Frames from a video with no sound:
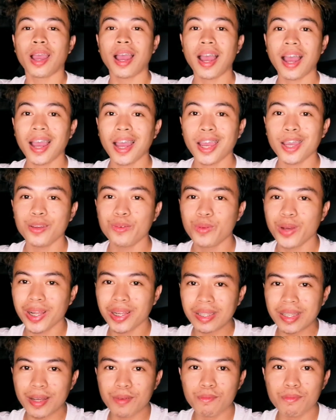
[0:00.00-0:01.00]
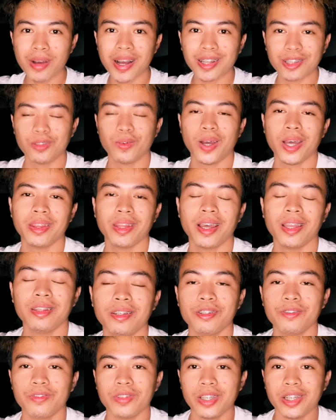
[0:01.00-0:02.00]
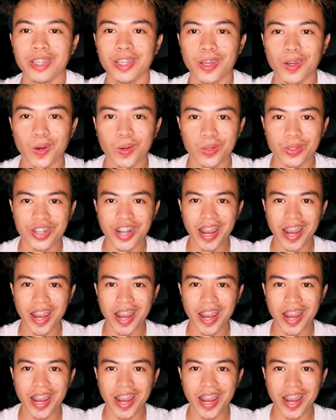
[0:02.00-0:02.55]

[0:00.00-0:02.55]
Hi, welcome back to another video.